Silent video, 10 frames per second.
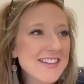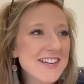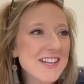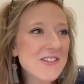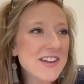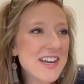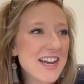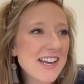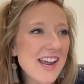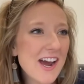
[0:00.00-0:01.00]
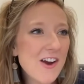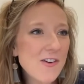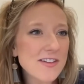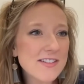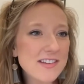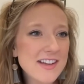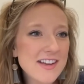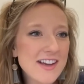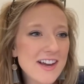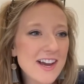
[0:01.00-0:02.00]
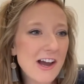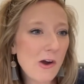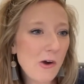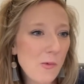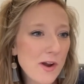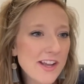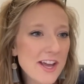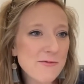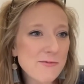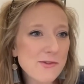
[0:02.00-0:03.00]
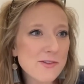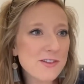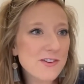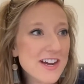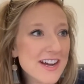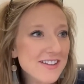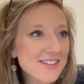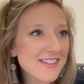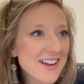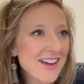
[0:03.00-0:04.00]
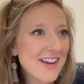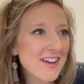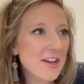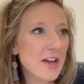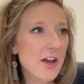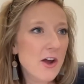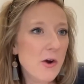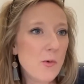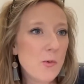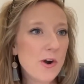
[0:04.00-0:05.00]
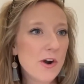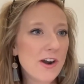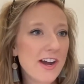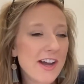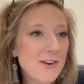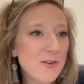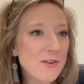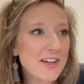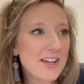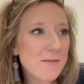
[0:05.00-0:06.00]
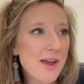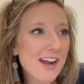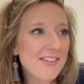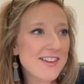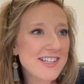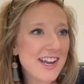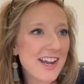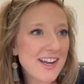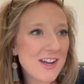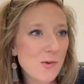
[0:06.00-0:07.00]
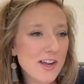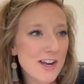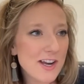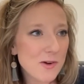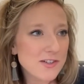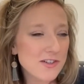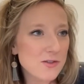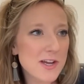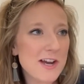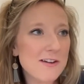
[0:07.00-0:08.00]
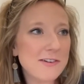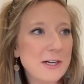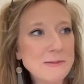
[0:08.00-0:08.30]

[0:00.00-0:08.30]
to the q&a now and see uh, what kind of movies you guys were uh, interested in back in the day and what kind of questions we have.